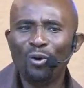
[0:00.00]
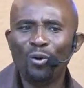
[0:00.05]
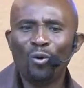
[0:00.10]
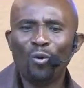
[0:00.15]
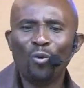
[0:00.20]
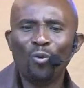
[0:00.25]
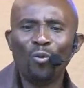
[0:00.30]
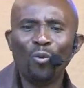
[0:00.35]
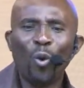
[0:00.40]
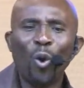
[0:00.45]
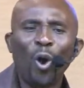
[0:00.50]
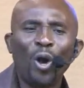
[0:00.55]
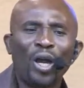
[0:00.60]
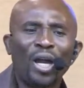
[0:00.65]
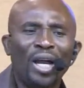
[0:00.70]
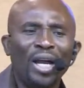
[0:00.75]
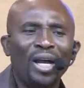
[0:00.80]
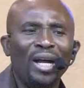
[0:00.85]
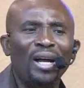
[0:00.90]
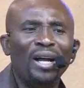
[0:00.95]

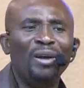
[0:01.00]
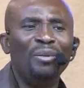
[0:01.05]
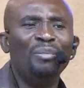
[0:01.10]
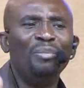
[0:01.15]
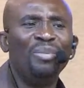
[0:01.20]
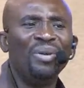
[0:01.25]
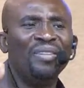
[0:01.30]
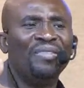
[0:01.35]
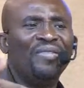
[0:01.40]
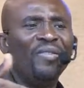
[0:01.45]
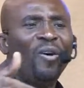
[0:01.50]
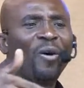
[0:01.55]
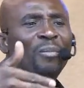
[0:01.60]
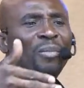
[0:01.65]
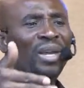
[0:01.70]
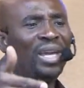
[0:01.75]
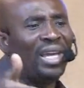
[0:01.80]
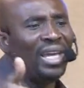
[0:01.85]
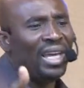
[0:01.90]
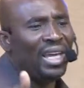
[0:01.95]
Walk before
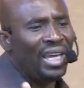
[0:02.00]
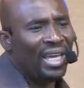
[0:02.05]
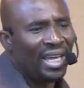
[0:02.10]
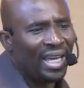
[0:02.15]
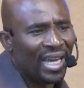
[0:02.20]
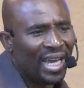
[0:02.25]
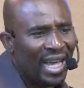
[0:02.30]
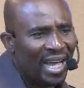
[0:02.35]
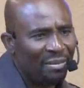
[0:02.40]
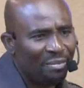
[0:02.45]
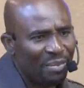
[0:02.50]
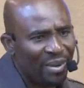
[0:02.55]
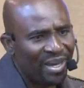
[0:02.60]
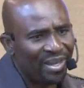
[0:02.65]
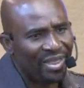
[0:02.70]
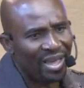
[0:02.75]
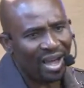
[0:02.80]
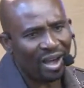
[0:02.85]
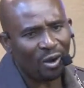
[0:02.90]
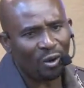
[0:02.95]
me and be
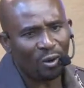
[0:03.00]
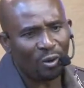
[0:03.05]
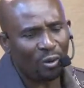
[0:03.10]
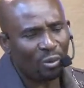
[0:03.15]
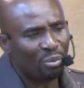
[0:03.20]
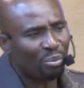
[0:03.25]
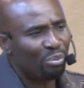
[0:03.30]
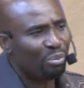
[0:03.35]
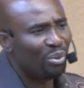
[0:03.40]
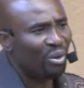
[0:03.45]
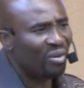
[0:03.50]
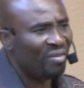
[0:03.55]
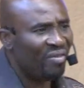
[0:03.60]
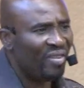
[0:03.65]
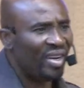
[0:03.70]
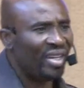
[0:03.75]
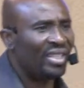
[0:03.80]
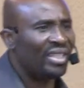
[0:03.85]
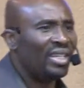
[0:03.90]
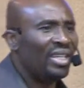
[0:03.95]
thou
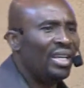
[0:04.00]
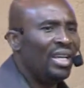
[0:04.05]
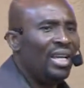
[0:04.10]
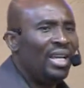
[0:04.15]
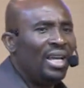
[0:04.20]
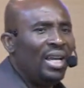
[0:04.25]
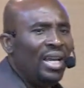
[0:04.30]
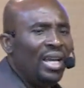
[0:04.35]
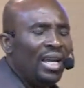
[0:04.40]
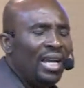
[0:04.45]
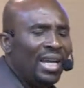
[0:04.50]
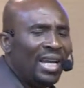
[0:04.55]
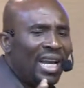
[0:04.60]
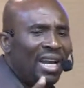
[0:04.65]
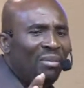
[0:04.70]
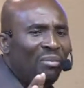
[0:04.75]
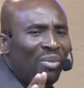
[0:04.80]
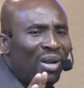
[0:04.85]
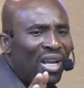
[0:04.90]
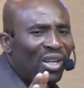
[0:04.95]
perfect. Can I
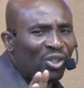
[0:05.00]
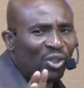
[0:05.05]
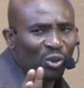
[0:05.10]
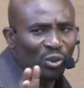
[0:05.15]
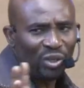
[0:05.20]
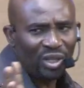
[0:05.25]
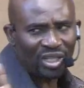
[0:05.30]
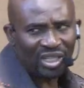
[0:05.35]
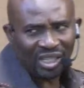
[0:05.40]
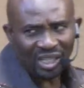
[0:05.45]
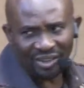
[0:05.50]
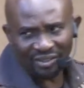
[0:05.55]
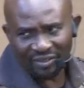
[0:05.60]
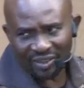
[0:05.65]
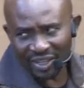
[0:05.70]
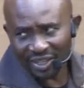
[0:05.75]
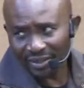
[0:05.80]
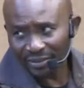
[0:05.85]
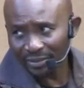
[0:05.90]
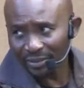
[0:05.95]
bless you this
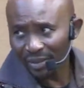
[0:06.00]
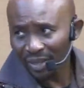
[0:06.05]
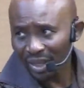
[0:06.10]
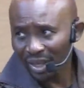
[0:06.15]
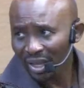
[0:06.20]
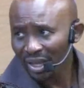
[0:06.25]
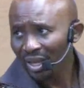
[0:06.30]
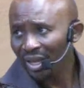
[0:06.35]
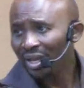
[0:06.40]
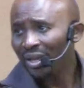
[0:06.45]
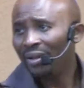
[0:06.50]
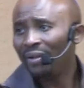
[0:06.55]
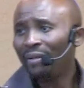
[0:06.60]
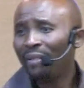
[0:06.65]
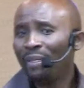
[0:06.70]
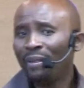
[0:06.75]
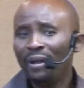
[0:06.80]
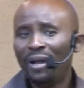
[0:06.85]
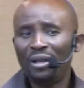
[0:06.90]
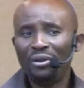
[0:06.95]
evening?
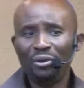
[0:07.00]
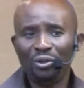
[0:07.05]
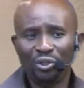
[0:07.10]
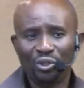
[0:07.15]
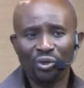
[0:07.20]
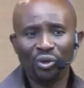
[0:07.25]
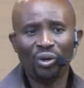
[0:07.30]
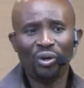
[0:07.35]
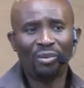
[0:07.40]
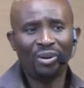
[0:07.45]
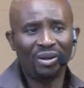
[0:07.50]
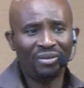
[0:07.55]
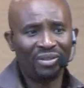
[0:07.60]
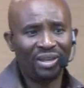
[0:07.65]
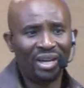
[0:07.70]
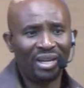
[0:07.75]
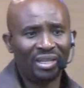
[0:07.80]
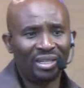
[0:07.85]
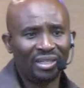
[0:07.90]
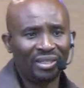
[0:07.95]
Are you sure about
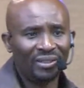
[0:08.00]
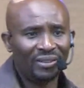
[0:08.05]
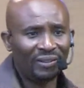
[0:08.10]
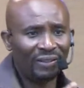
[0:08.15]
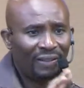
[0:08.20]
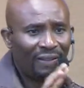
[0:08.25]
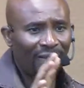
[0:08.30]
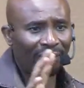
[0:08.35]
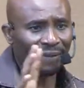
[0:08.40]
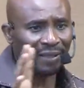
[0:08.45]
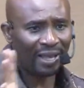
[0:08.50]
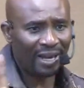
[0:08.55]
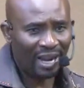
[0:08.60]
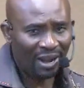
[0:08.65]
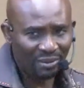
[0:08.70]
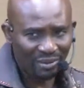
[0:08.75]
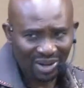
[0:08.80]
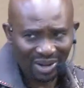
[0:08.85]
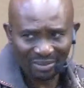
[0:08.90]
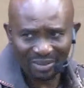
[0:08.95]
that? Can I
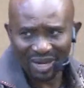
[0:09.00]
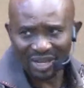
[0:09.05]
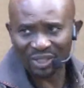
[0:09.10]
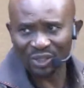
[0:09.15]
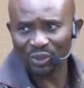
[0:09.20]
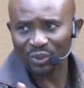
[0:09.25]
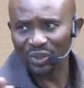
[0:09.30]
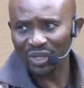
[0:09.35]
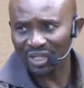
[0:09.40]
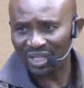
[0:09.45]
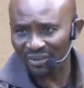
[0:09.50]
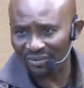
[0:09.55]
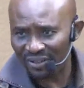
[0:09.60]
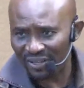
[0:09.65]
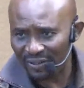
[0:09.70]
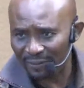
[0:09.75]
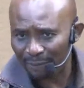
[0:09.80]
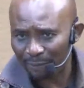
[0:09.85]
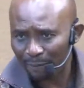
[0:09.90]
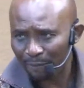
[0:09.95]
really bless you this
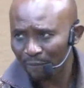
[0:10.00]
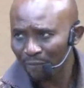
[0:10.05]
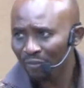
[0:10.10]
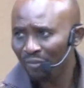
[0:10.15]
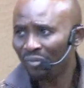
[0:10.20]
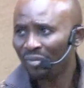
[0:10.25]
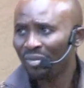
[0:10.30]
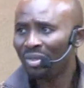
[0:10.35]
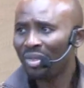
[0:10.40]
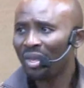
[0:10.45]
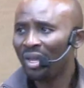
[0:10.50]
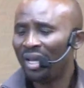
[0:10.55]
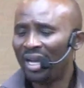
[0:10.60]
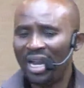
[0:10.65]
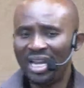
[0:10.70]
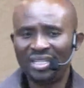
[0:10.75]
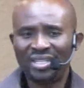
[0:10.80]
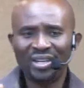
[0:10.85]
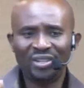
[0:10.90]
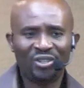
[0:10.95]
evening? Can
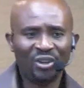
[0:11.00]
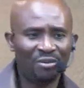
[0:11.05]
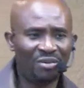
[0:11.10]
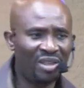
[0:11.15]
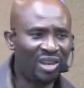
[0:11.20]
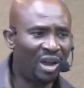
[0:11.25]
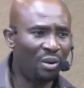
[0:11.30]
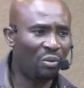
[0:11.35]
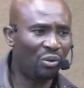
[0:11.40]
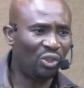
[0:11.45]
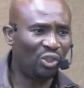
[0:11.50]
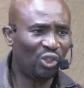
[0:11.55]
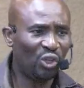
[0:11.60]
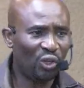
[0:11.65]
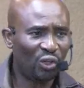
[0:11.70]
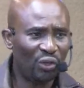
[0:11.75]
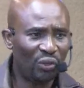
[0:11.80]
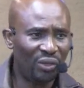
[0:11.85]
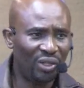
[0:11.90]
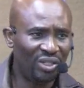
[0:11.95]
I say something that will
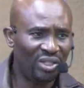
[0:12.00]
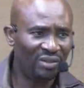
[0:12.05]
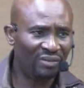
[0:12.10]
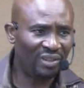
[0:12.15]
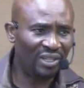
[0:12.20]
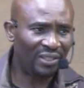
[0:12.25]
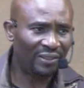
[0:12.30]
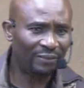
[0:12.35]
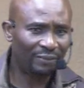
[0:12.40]
shock you this evening?